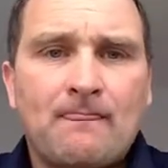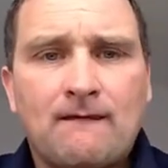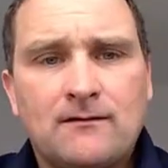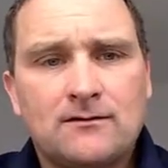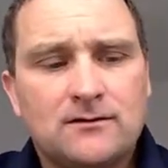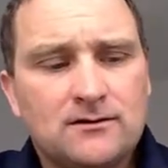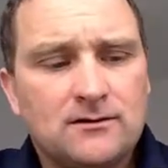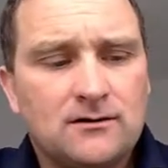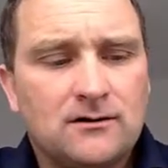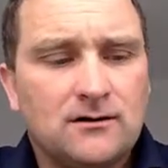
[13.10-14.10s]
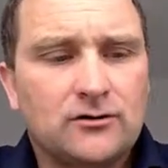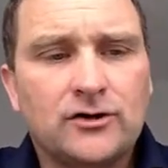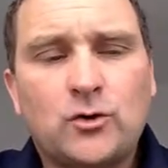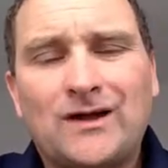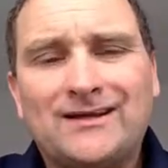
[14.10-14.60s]
I'm
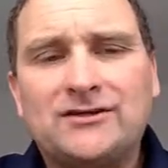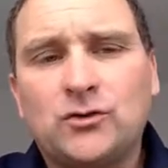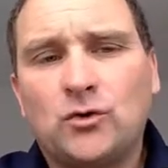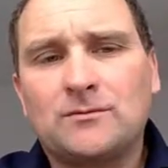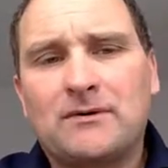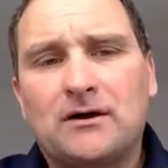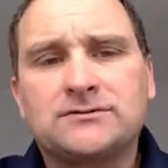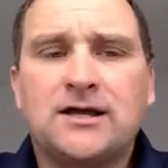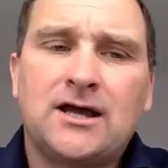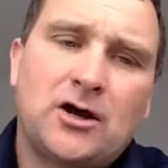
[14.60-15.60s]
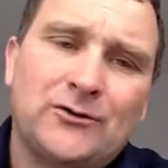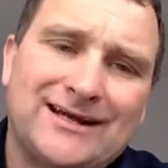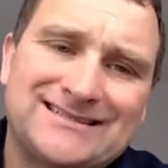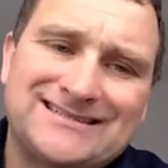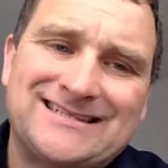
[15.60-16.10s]
going to quickly talk about how to
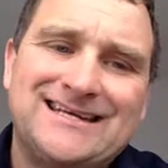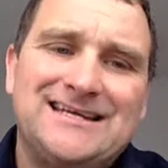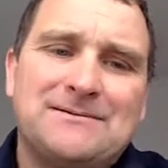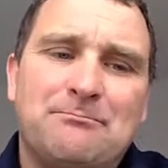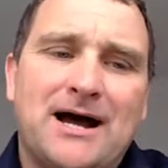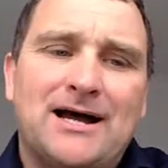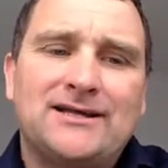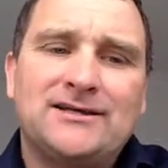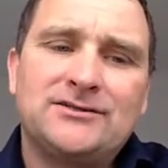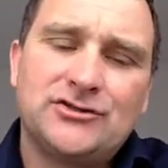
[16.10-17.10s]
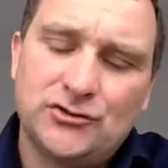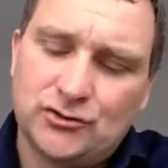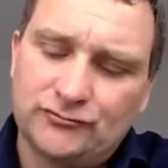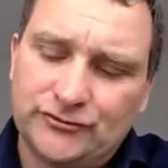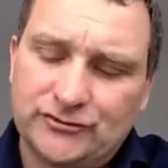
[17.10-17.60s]
get senior buy-in to
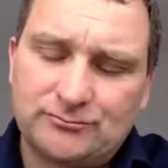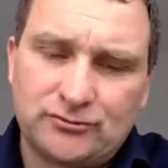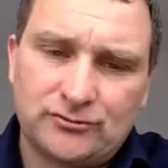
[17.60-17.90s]
your reuse